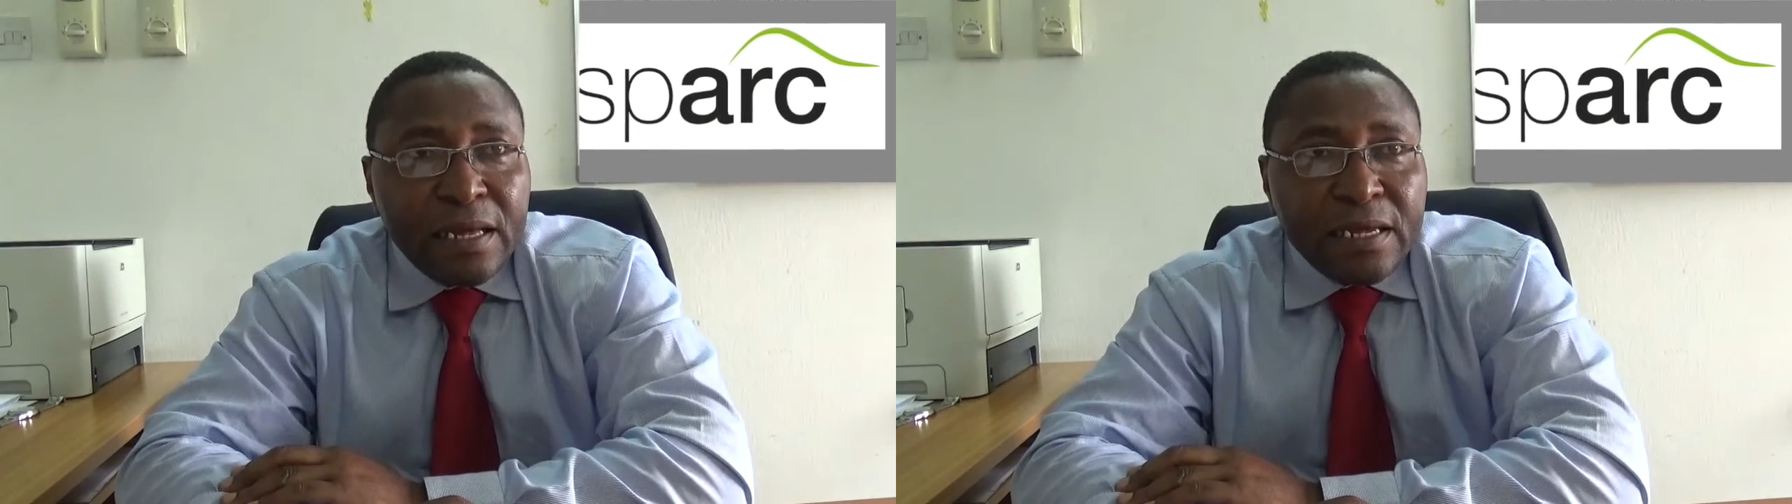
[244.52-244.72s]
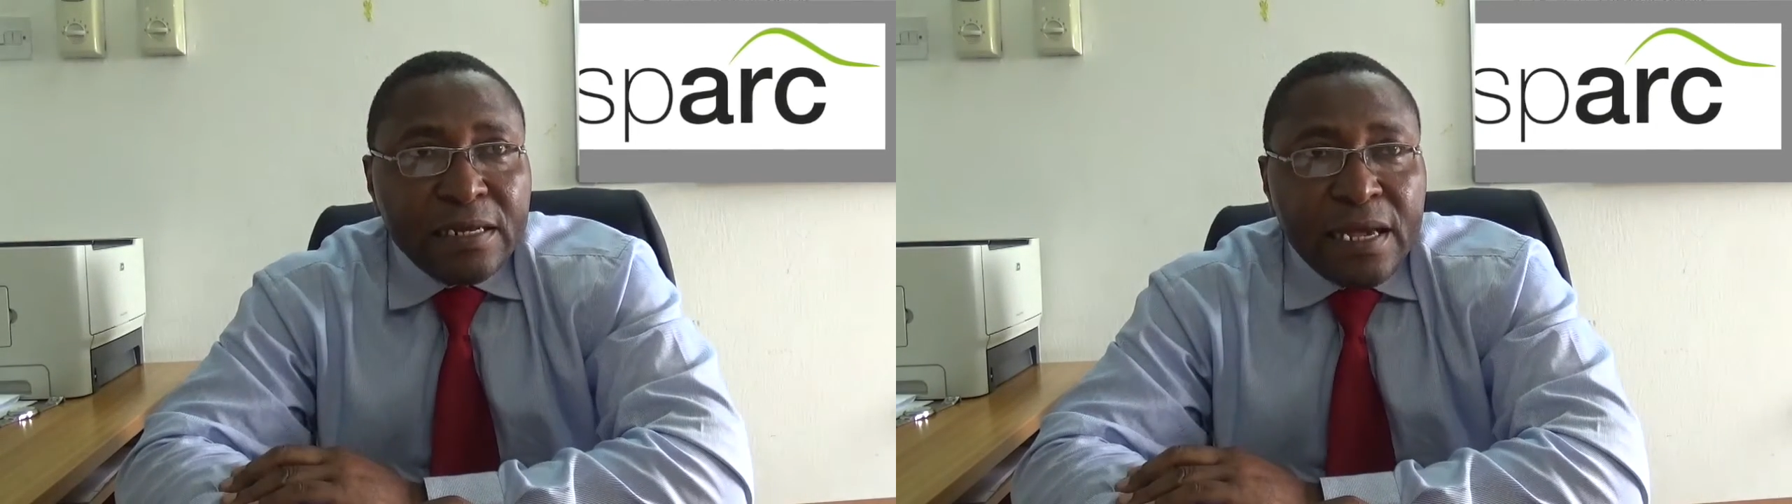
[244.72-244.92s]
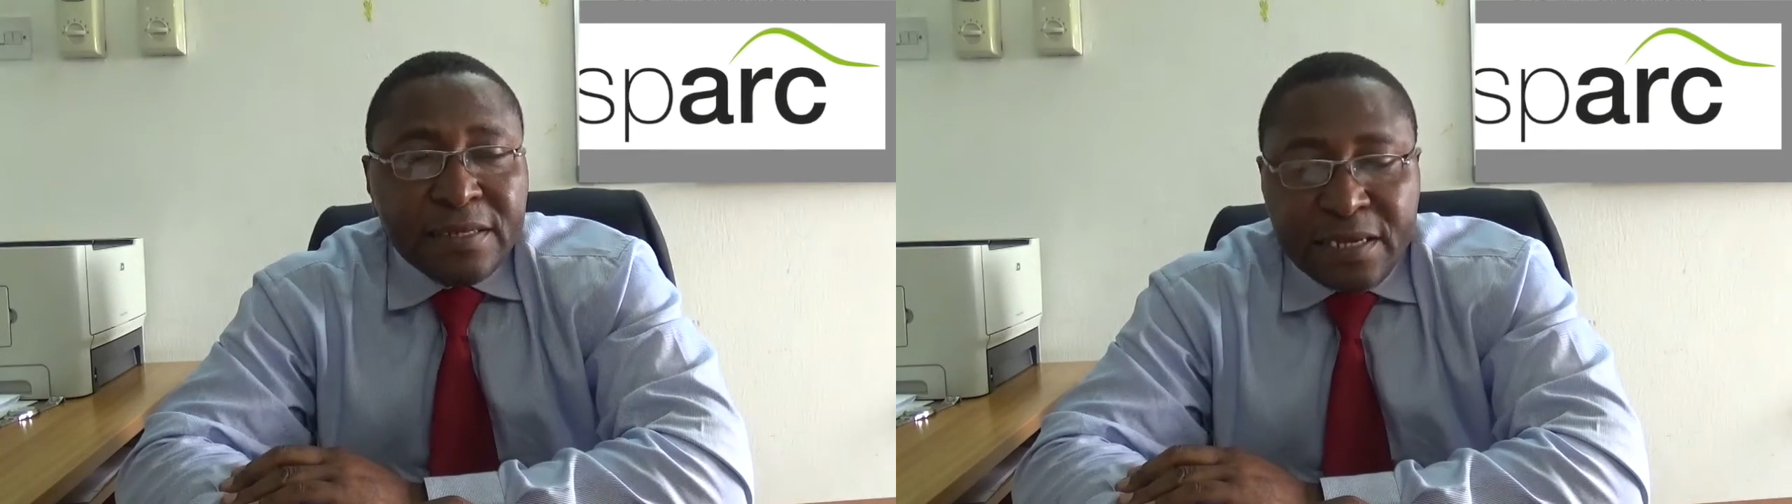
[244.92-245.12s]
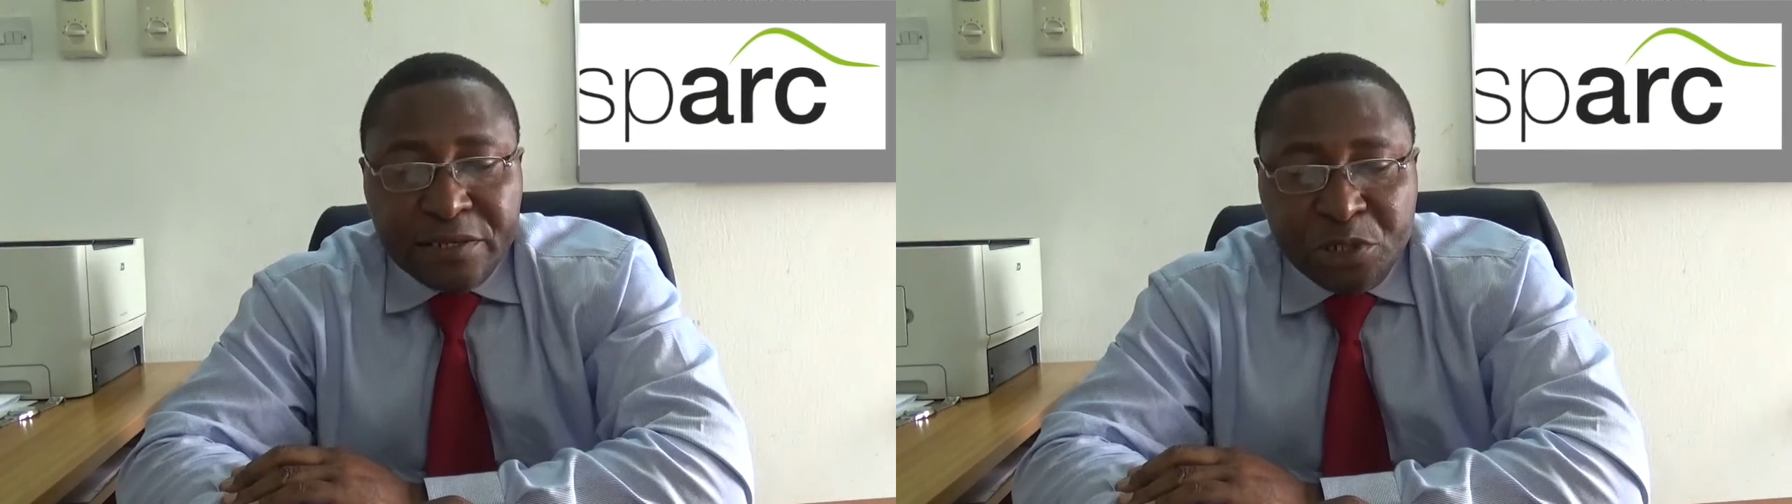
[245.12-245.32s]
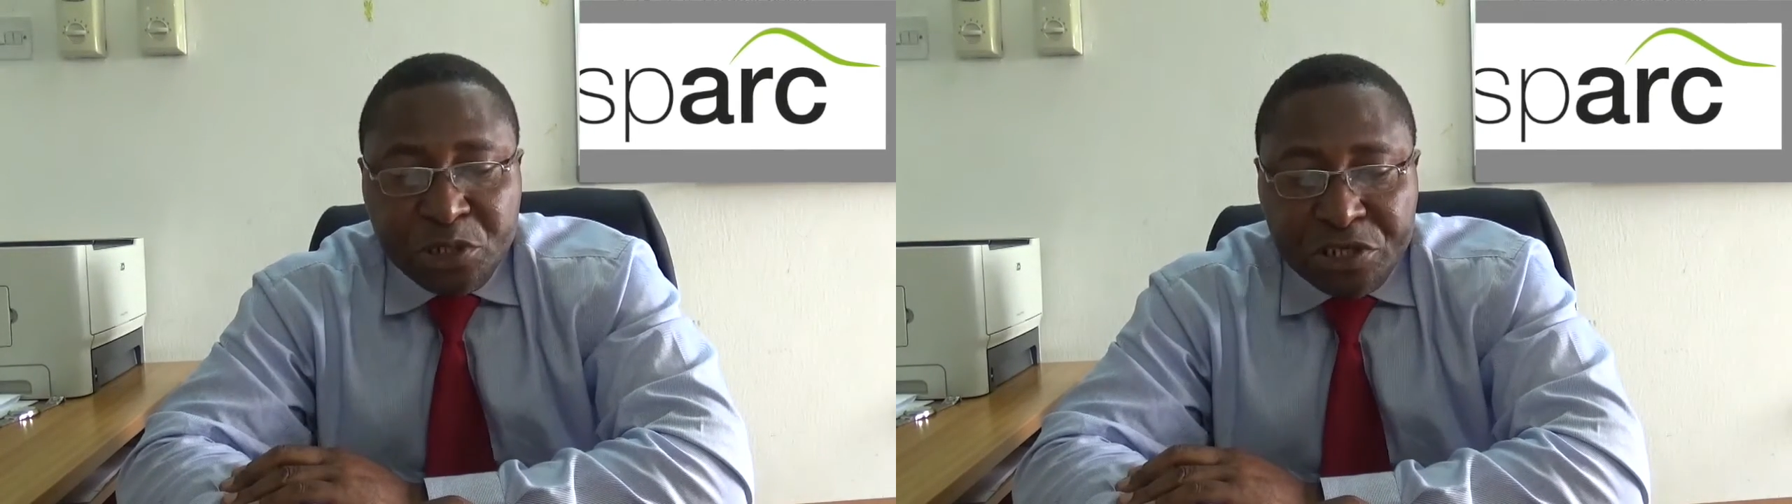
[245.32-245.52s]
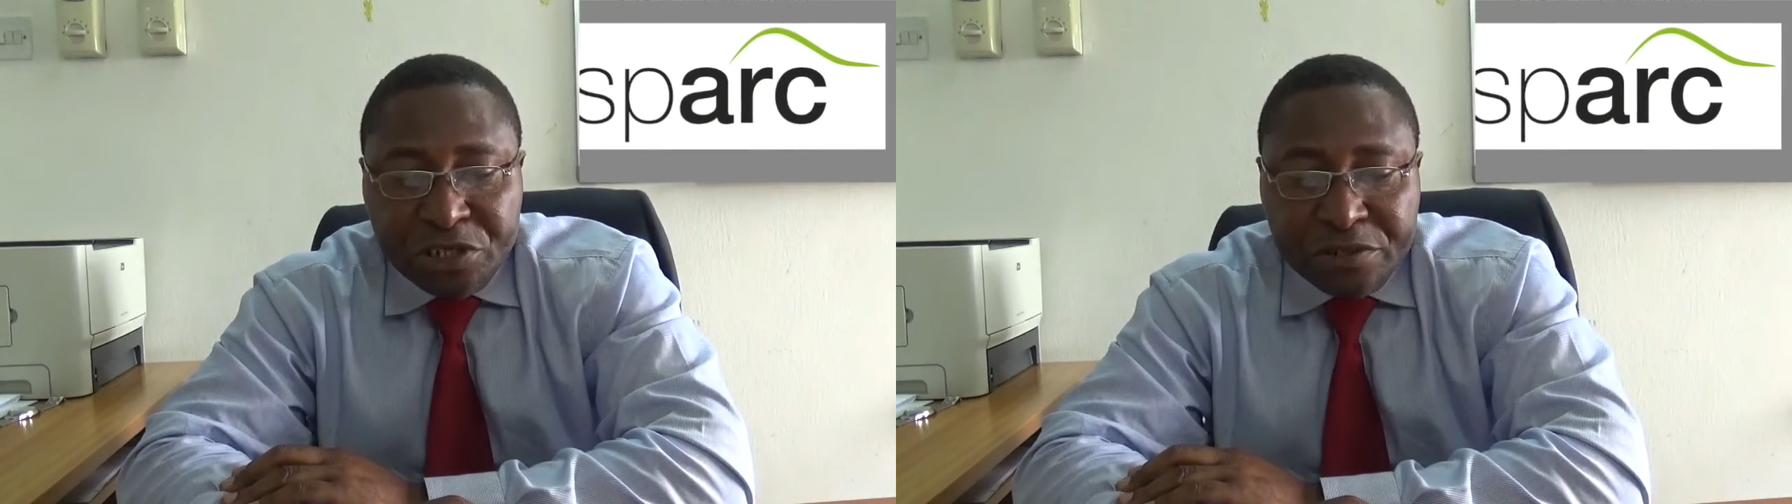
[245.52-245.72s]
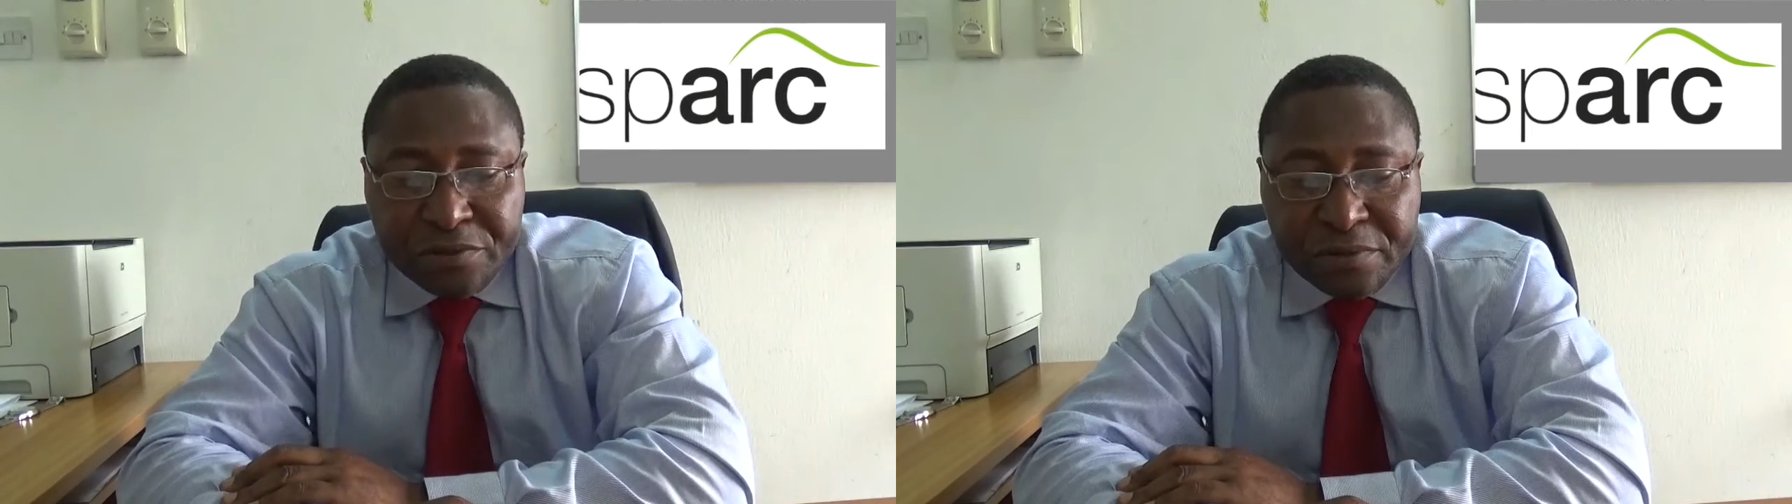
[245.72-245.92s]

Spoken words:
The SSG,